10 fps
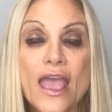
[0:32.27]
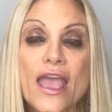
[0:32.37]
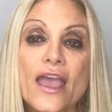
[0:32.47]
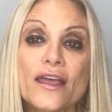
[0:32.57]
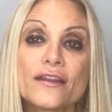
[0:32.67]

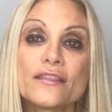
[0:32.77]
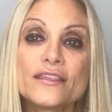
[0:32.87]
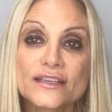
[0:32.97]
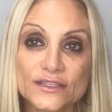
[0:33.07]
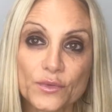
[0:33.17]
And
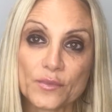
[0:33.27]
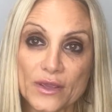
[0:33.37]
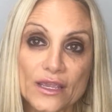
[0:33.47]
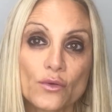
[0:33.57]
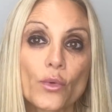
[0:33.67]
this would
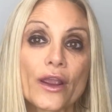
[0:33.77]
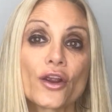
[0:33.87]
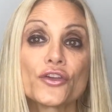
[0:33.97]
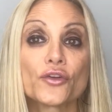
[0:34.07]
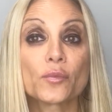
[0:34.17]
be where
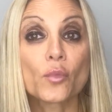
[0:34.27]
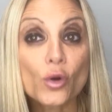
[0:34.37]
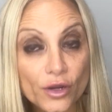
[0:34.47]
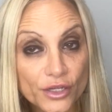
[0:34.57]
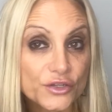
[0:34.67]
your
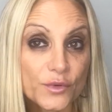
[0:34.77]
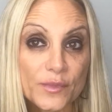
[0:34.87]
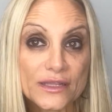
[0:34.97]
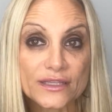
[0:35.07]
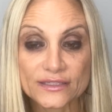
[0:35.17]
mortgage would
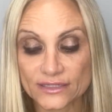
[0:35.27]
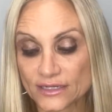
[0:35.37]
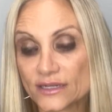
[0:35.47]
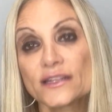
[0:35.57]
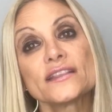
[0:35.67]
be
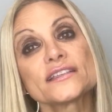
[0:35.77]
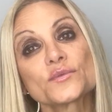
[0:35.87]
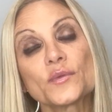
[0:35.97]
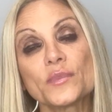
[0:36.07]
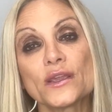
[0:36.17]
listed. This
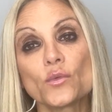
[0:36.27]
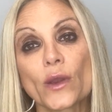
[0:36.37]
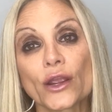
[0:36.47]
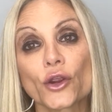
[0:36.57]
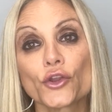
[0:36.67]
would be
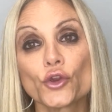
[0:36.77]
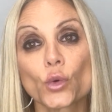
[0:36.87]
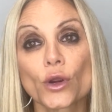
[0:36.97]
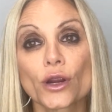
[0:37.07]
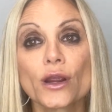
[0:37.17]
where
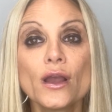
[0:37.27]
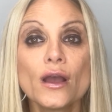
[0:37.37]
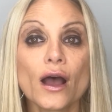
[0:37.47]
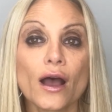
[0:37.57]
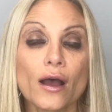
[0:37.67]
your
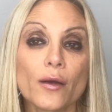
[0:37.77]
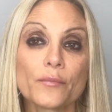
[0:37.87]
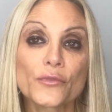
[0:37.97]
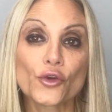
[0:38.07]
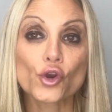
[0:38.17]
um,
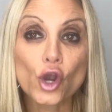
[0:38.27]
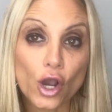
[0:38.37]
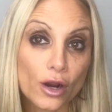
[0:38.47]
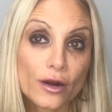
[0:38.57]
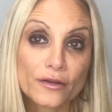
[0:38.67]
your
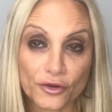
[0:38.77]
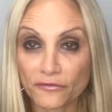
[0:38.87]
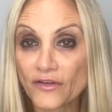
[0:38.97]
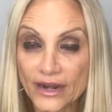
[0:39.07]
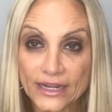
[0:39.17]
car, your
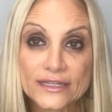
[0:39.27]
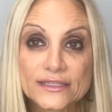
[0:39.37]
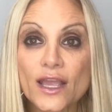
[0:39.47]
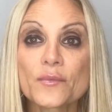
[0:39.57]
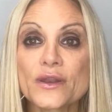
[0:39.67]
finance
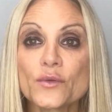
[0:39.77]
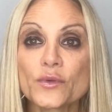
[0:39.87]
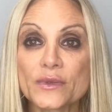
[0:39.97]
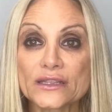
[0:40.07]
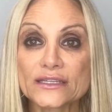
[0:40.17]
company would
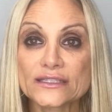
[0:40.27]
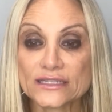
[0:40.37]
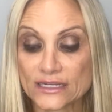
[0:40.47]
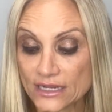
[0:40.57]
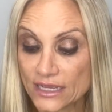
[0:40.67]
be
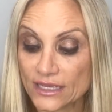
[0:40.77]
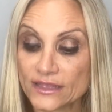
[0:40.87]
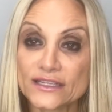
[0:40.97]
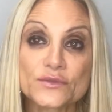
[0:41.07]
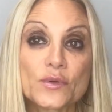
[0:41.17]
listed.
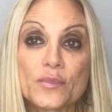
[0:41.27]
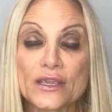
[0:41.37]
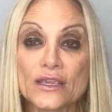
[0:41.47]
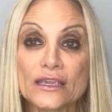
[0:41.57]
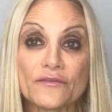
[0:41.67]
This would
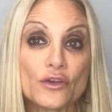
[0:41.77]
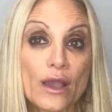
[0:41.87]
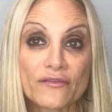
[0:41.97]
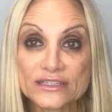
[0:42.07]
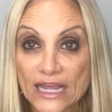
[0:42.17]
be if you
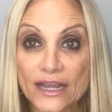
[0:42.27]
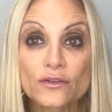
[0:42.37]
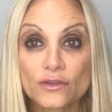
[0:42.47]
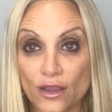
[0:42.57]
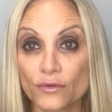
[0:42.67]
have a title
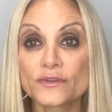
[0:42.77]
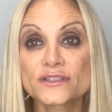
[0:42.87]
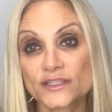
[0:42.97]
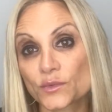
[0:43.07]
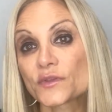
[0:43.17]
loan. This
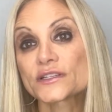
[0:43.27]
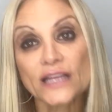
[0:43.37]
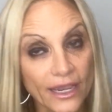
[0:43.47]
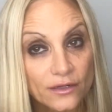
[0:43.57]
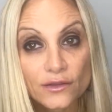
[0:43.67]
is where the
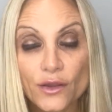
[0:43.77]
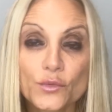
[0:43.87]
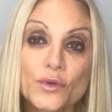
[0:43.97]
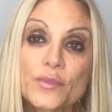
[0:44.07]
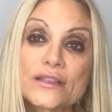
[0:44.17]
title loan
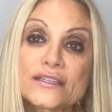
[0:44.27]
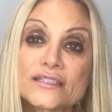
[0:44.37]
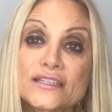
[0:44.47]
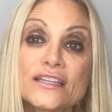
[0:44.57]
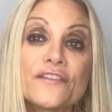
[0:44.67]
would be
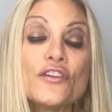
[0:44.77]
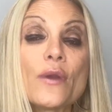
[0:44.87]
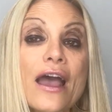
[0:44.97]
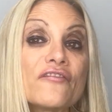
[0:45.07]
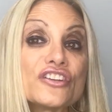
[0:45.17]
listed. If you
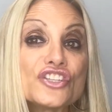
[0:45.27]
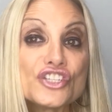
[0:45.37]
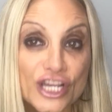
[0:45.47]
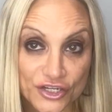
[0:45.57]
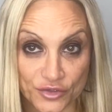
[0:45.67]
have a
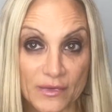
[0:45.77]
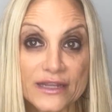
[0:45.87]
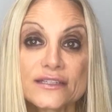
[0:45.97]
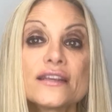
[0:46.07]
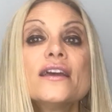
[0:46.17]

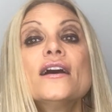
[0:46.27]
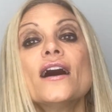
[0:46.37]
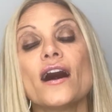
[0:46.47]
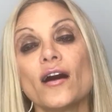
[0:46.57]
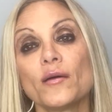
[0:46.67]
judgment
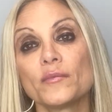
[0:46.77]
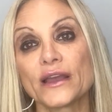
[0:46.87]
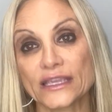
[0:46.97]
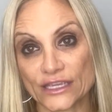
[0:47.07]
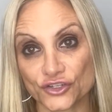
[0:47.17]
um,
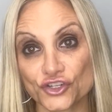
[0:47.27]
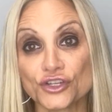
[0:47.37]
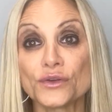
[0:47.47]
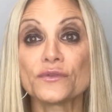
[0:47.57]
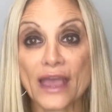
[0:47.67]
against
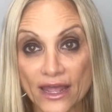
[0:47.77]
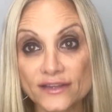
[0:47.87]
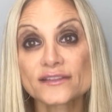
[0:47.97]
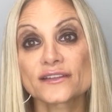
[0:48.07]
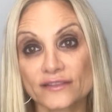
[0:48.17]
you, that
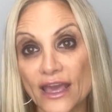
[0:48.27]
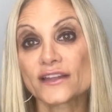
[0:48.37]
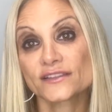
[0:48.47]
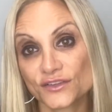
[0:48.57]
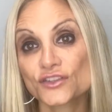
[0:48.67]
is a, that
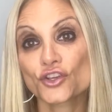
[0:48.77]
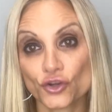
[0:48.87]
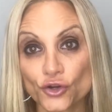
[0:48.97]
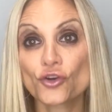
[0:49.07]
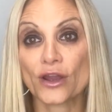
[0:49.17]
is a
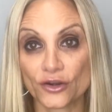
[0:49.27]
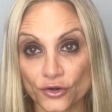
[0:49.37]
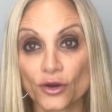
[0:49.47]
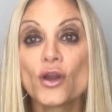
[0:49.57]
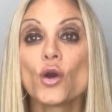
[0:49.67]
secure
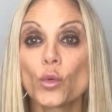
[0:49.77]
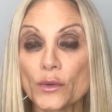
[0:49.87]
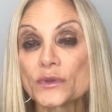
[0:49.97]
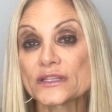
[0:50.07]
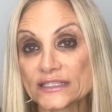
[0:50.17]
creditor. We
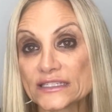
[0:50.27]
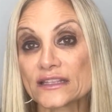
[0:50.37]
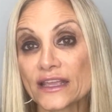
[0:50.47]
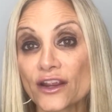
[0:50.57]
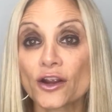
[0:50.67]
would list it
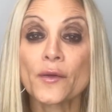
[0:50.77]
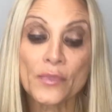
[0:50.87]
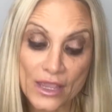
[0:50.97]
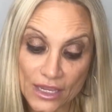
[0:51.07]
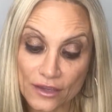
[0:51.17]
there.
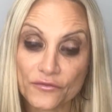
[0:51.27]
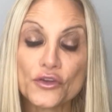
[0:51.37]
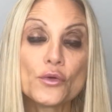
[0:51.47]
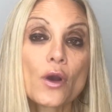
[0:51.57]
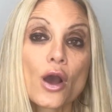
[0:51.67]
If
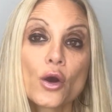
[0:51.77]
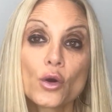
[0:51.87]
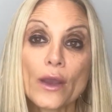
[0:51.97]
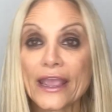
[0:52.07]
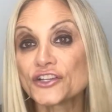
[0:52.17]
you
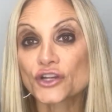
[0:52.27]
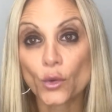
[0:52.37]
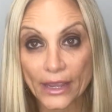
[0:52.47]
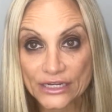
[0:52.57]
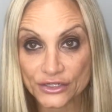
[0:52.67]
owe
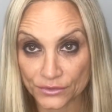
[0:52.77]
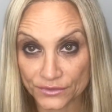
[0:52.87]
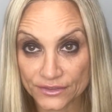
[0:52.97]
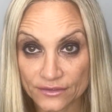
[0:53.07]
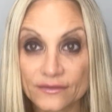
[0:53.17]
HOA
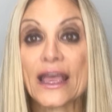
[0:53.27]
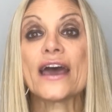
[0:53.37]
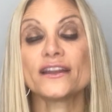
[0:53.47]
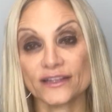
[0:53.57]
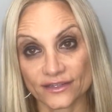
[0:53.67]
dues,
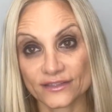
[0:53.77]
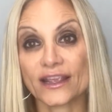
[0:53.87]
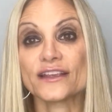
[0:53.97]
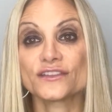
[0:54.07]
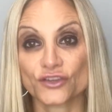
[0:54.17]
that is
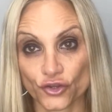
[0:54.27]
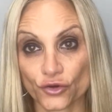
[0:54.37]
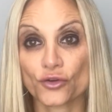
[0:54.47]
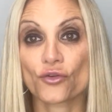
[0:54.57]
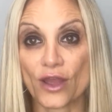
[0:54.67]
a
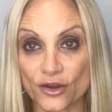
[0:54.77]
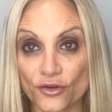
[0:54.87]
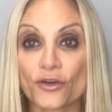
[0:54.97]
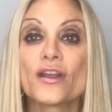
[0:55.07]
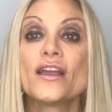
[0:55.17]
secured
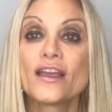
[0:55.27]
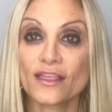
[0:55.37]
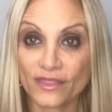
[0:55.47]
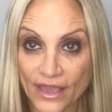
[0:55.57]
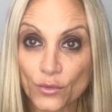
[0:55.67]
creditor
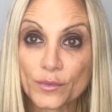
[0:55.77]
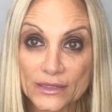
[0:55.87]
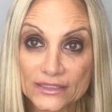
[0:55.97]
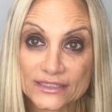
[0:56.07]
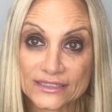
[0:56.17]
they would be
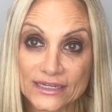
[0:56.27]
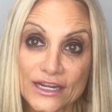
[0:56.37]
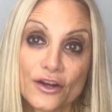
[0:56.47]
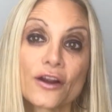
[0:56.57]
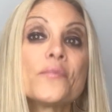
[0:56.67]
listed
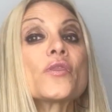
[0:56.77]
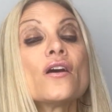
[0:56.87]
here.